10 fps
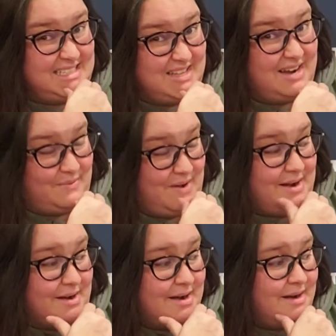That's a lot of
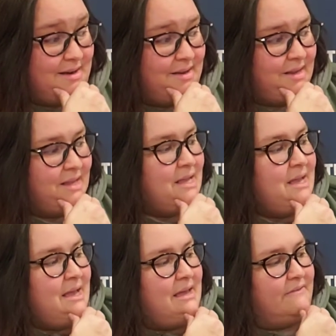water.
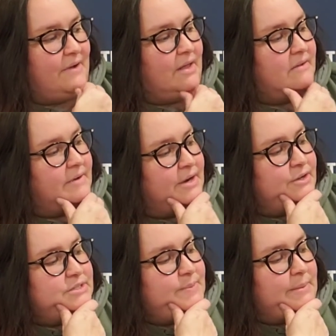If all of our
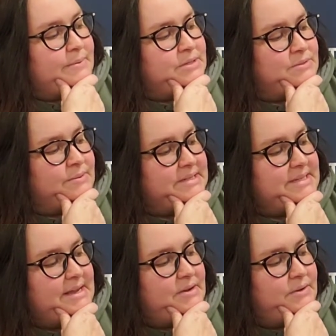newspapers were
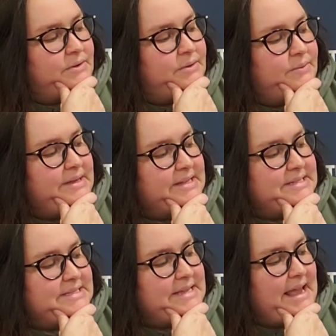recycled, we
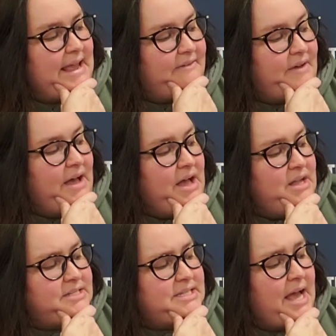could save
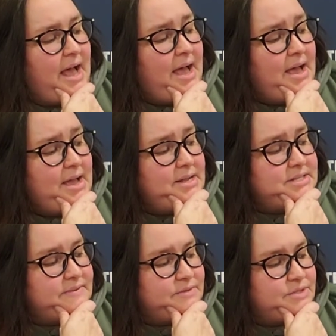
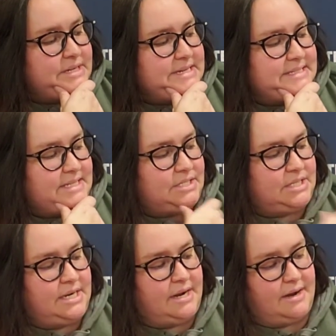tons of trees each
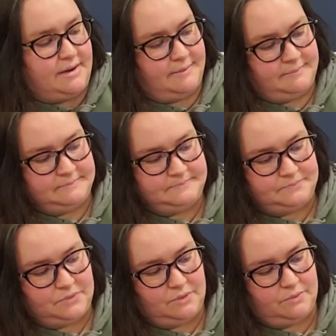year.
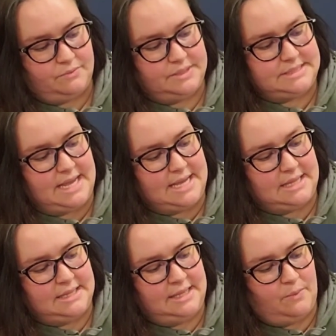
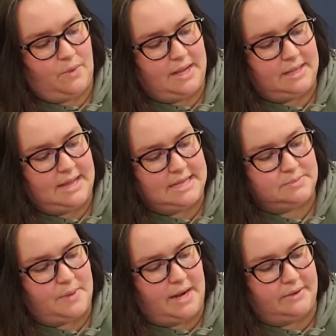Recycling one
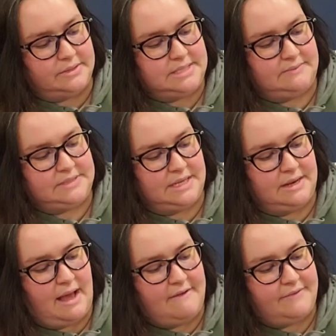glass bottle saves
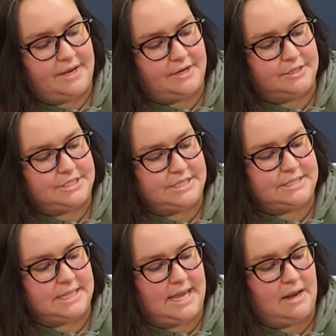enough energy
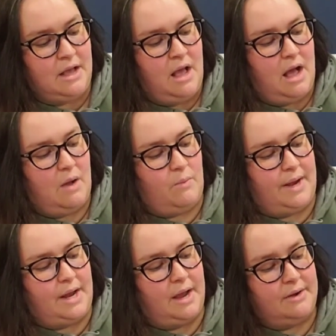to light a
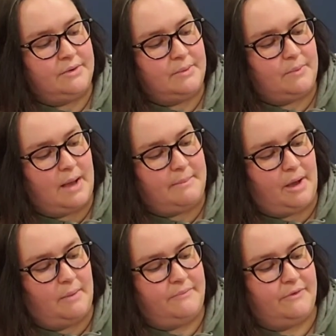100 watt
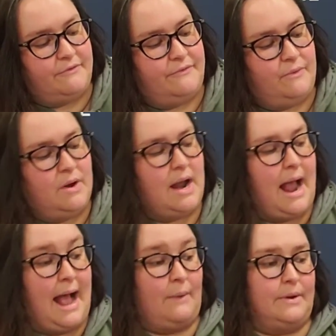bulb for four
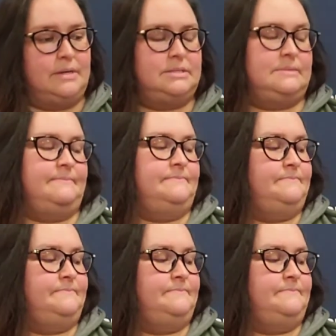hours.